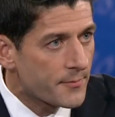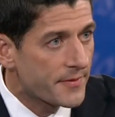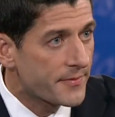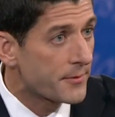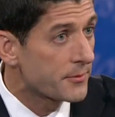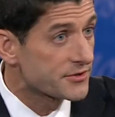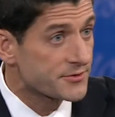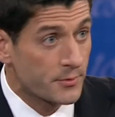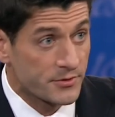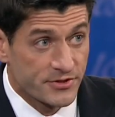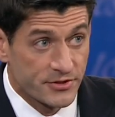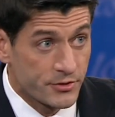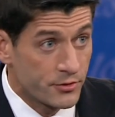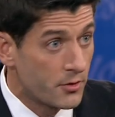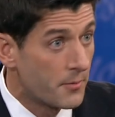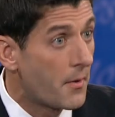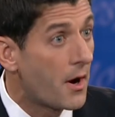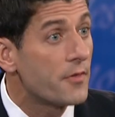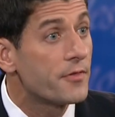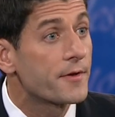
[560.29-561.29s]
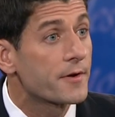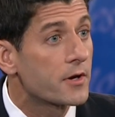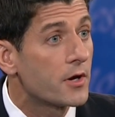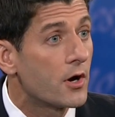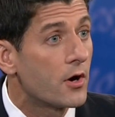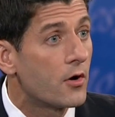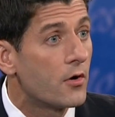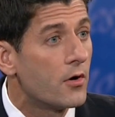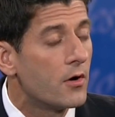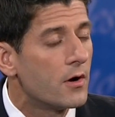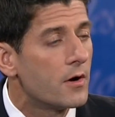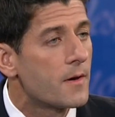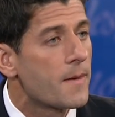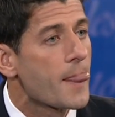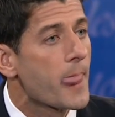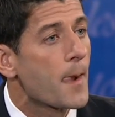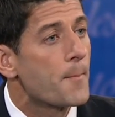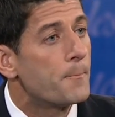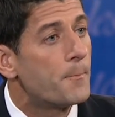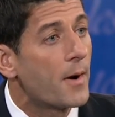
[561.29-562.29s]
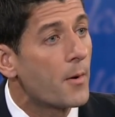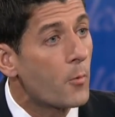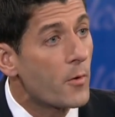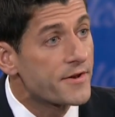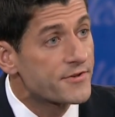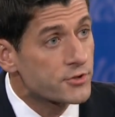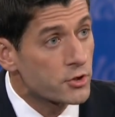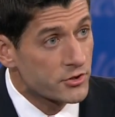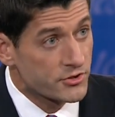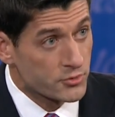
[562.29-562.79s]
that they were supposed to do a month ago. But we took